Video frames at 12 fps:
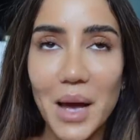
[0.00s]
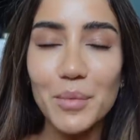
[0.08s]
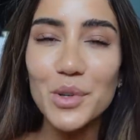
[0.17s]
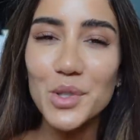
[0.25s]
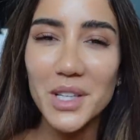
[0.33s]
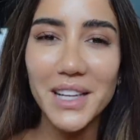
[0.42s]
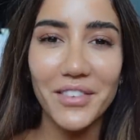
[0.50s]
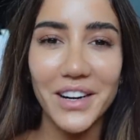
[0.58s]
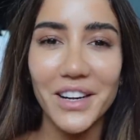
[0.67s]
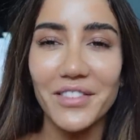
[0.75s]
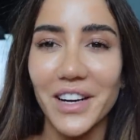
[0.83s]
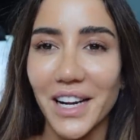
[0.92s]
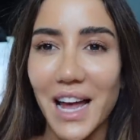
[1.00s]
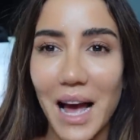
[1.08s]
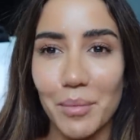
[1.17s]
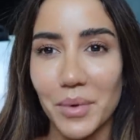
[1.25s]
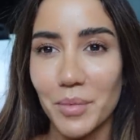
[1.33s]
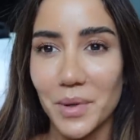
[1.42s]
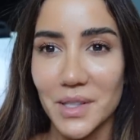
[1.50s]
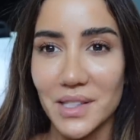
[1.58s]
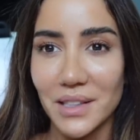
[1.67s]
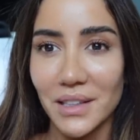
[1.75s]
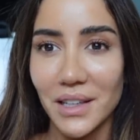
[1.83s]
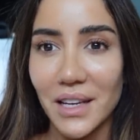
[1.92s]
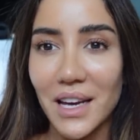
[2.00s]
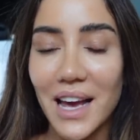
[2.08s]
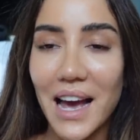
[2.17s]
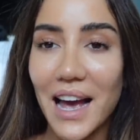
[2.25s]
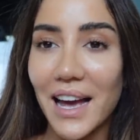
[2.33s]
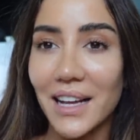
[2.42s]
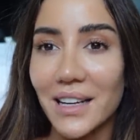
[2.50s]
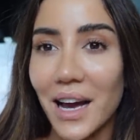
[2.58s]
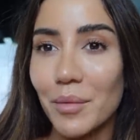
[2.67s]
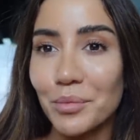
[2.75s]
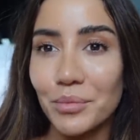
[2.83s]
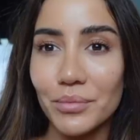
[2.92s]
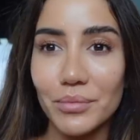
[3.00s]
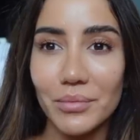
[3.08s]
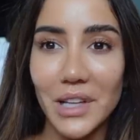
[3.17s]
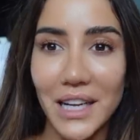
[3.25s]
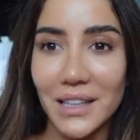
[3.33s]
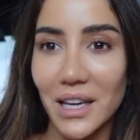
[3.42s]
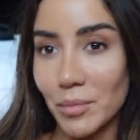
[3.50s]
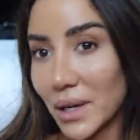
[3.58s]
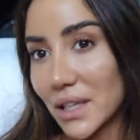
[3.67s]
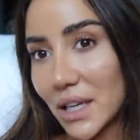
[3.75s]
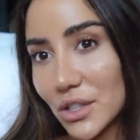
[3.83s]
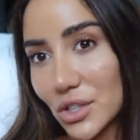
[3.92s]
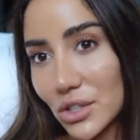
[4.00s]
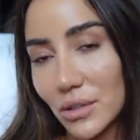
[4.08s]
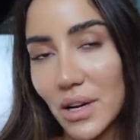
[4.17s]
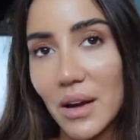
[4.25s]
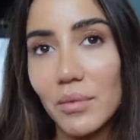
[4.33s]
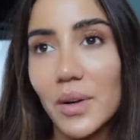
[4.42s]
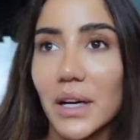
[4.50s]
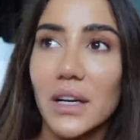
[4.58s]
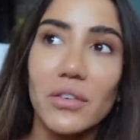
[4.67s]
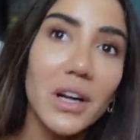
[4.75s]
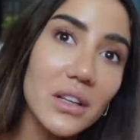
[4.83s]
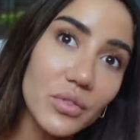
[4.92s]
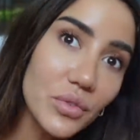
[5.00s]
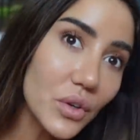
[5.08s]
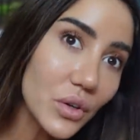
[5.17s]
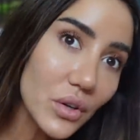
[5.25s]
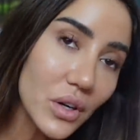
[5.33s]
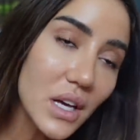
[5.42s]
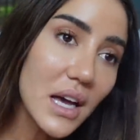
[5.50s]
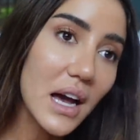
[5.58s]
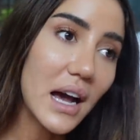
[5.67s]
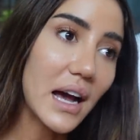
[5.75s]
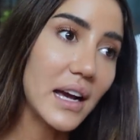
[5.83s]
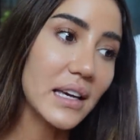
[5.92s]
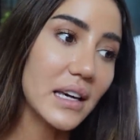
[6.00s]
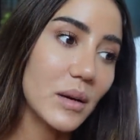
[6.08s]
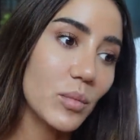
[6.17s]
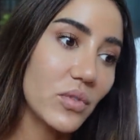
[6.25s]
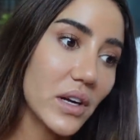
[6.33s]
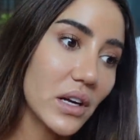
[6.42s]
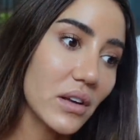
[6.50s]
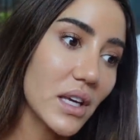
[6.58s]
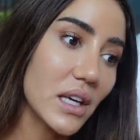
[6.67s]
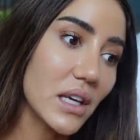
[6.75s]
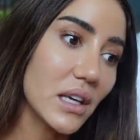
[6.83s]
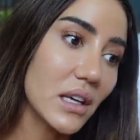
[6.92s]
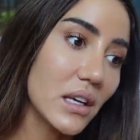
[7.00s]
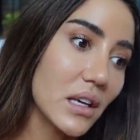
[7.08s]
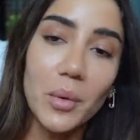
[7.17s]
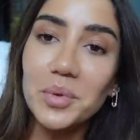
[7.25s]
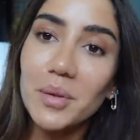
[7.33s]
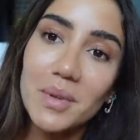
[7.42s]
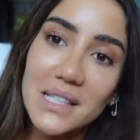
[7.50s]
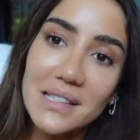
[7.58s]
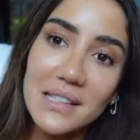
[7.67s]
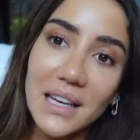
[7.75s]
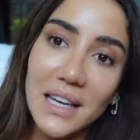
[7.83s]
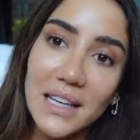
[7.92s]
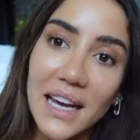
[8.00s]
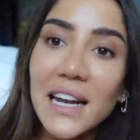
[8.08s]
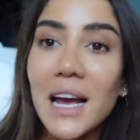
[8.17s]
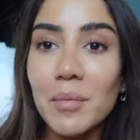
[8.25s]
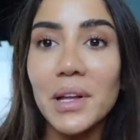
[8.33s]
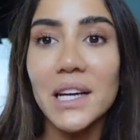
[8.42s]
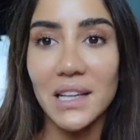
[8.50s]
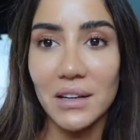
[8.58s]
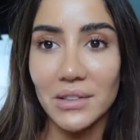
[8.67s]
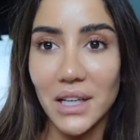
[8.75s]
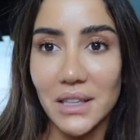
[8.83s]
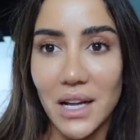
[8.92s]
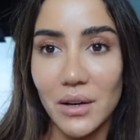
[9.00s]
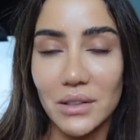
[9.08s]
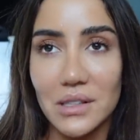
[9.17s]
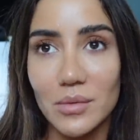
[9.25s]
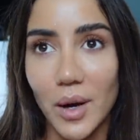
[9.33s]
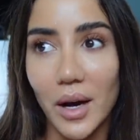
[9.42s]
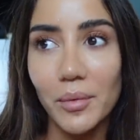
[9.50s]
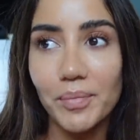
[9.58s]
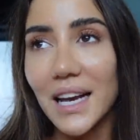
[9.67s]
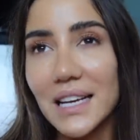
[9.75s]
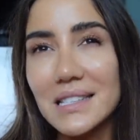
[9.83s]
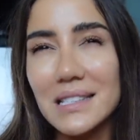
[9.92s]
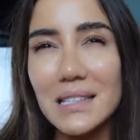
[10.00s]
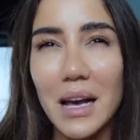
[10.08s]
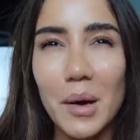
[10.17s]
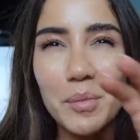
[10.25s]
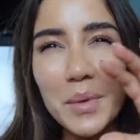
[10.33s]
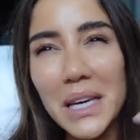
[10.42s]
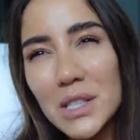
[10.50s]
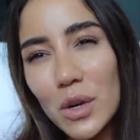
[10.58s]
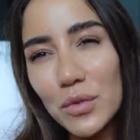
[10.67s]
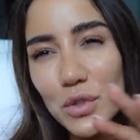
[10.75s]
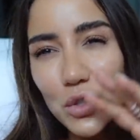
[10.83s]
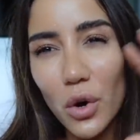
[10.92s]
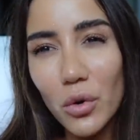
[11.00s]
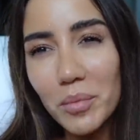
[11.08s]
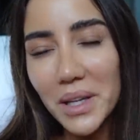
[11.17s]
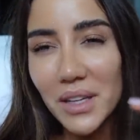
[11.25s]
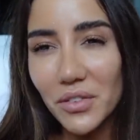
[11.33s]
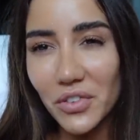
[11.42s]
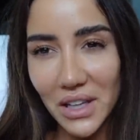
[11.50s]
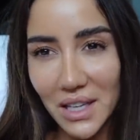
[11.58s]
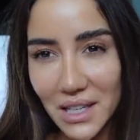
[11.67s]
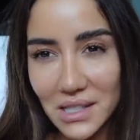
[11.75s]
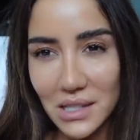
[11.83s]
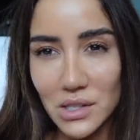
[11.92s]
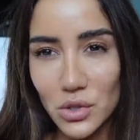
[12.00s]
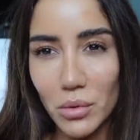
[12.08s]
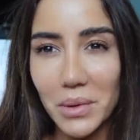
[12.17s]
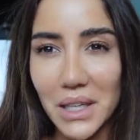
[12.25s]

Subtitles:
I'm usually a very, very happy person. And I'm like that by nature. I'm very grateful, I am very optimistic, and I'm like that right now as well. It's a mix of so many feelings and so